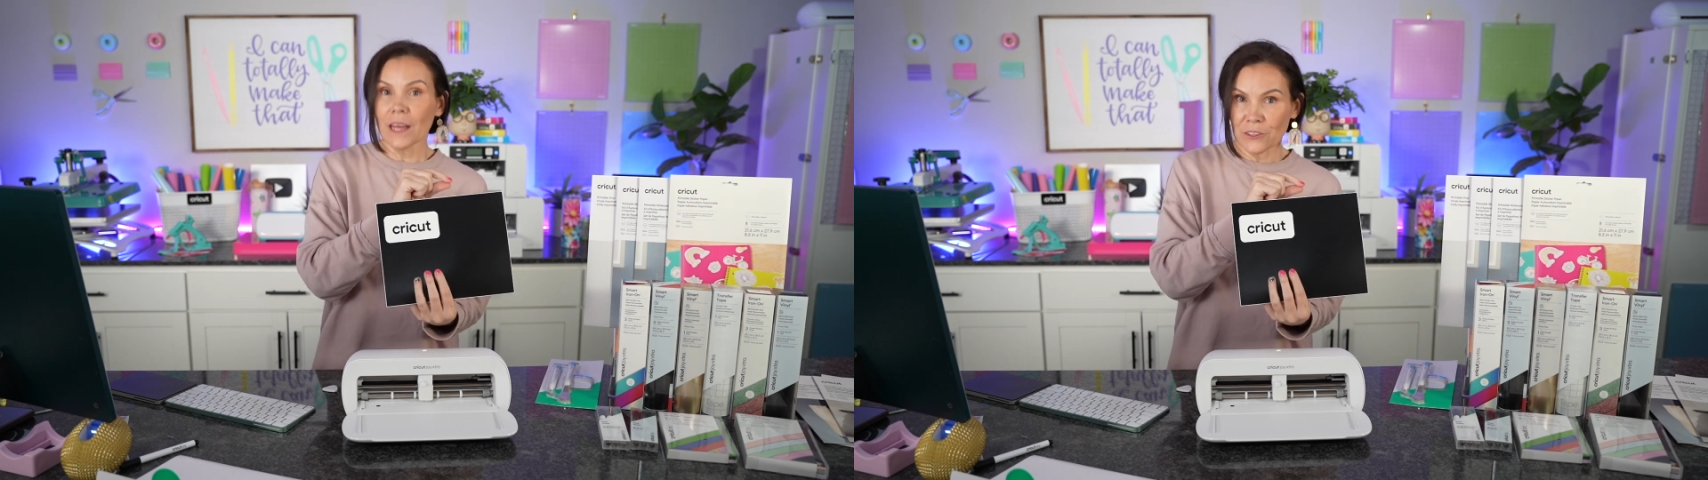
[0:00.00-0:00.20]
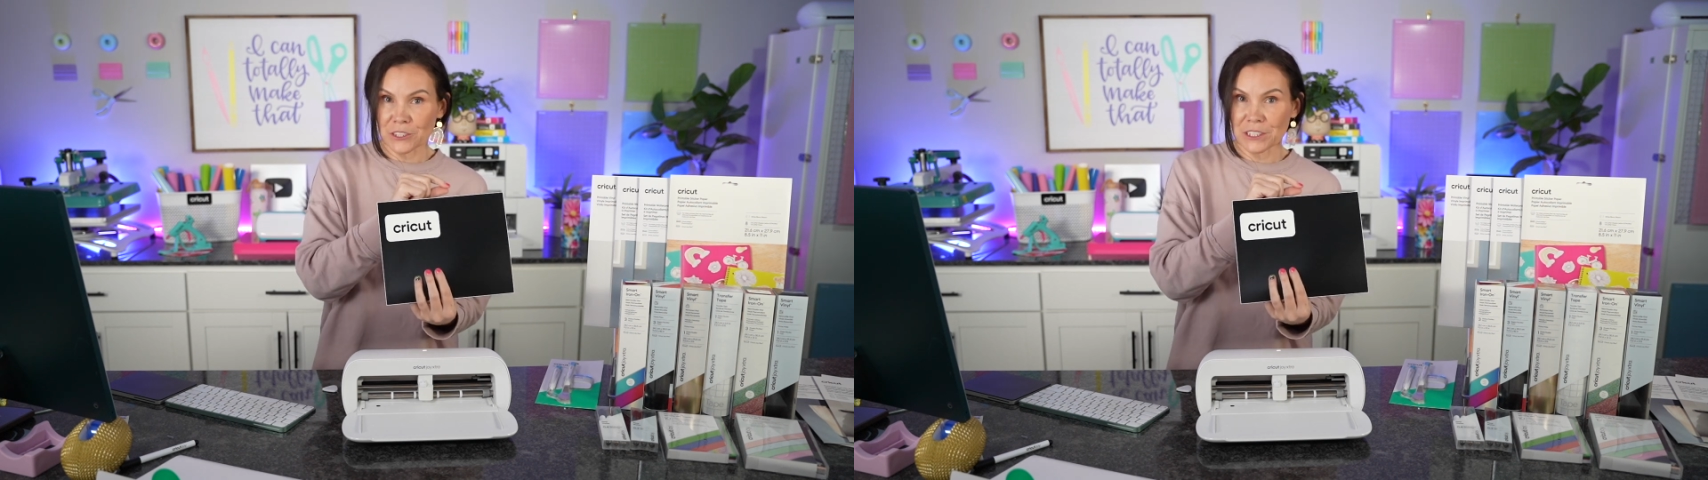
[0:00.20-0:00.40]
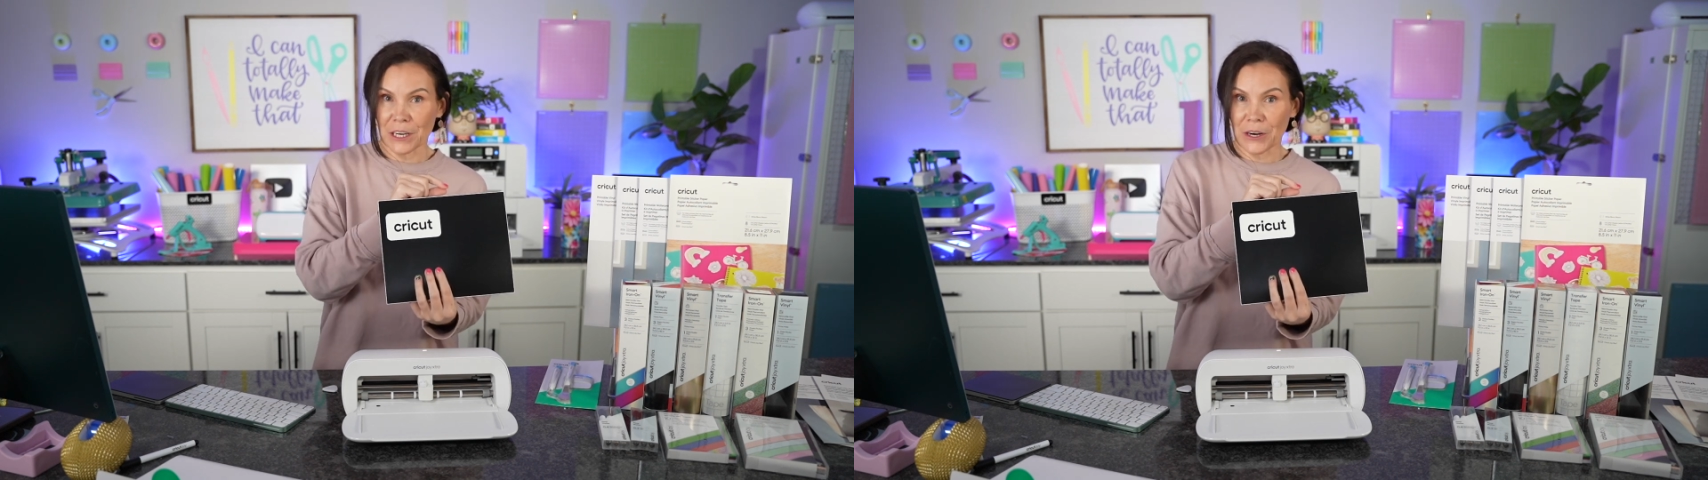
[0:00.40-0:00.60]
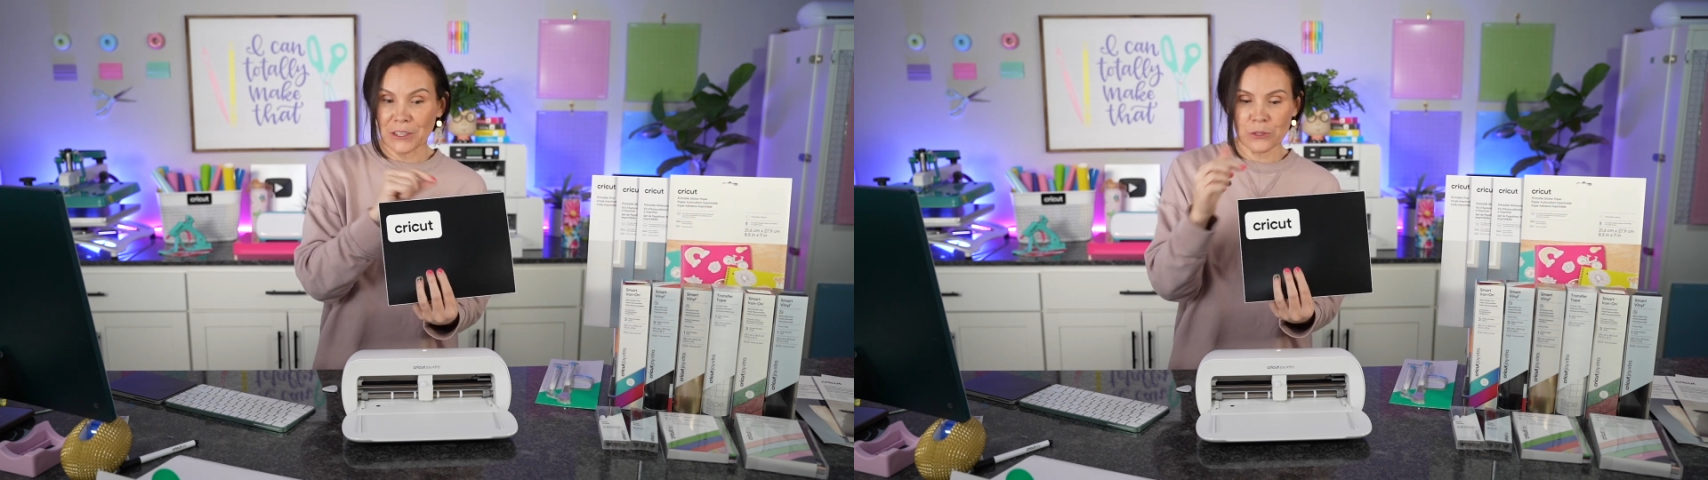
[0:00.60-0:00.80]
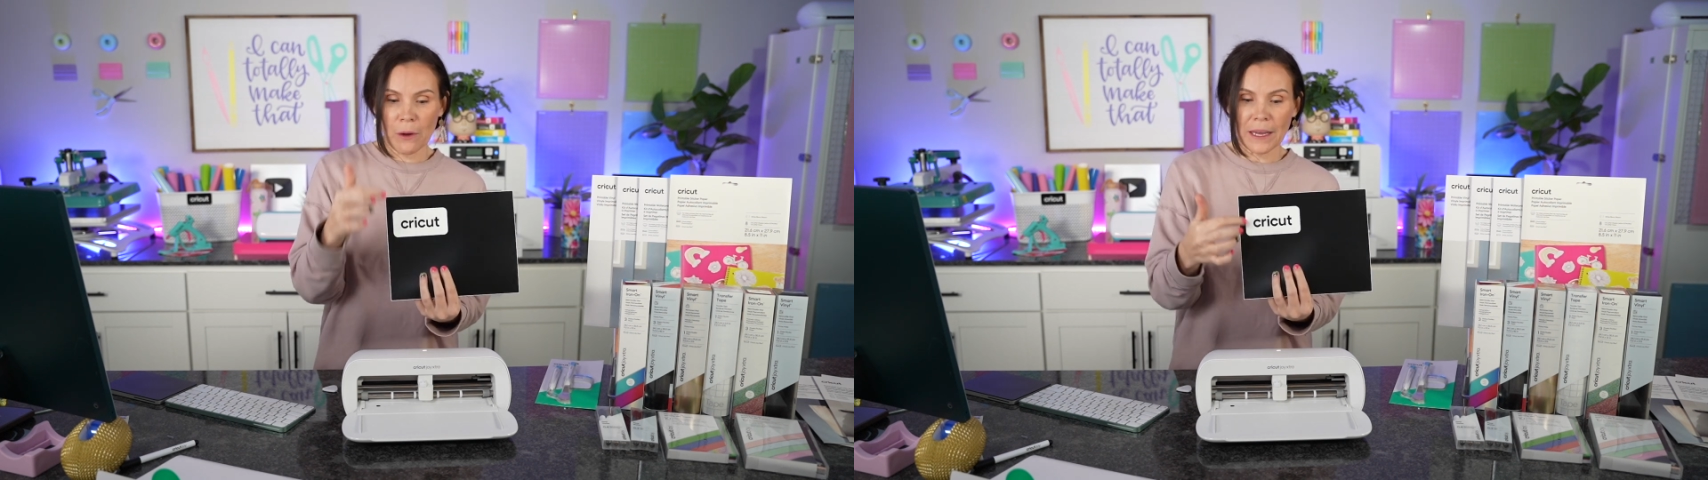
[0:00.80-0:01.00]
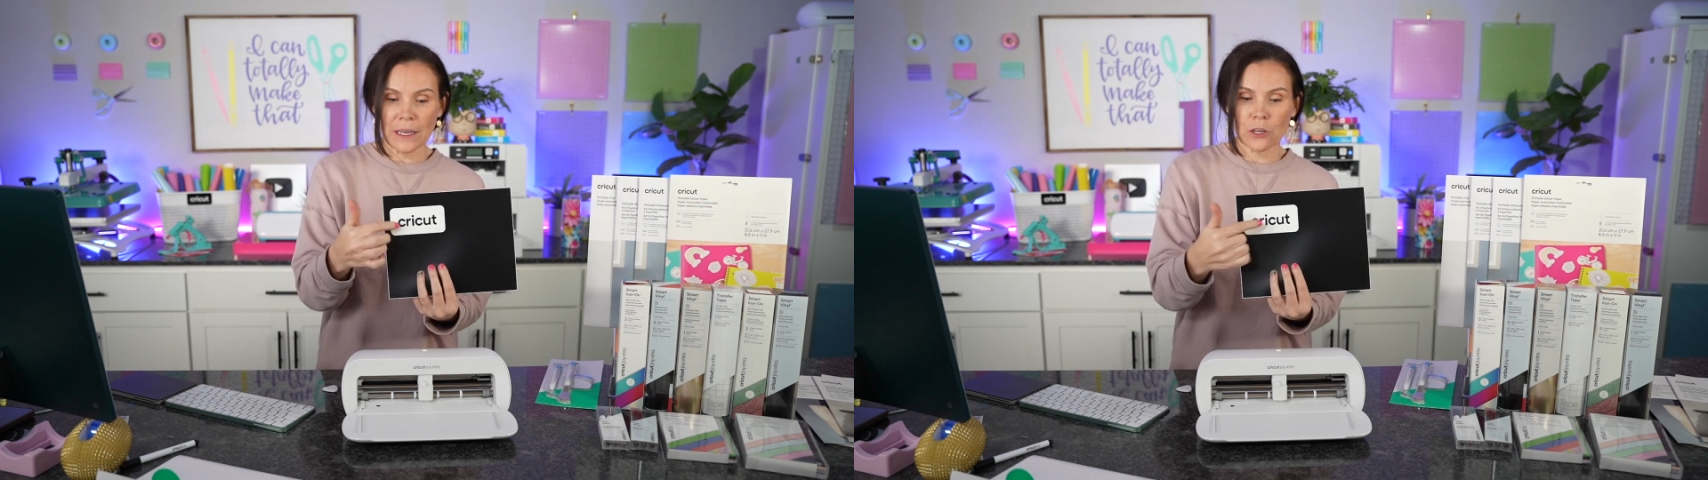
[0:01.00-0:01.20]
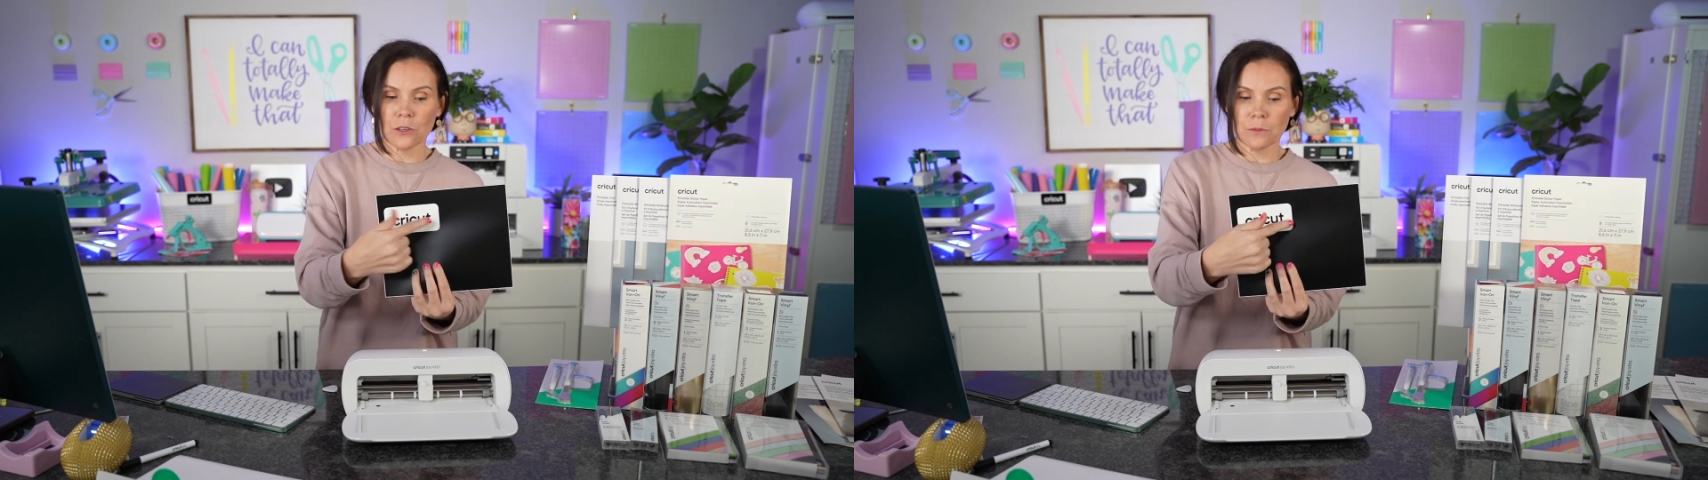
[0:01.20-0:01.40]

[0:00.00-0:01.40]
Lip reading: other sticker. So I can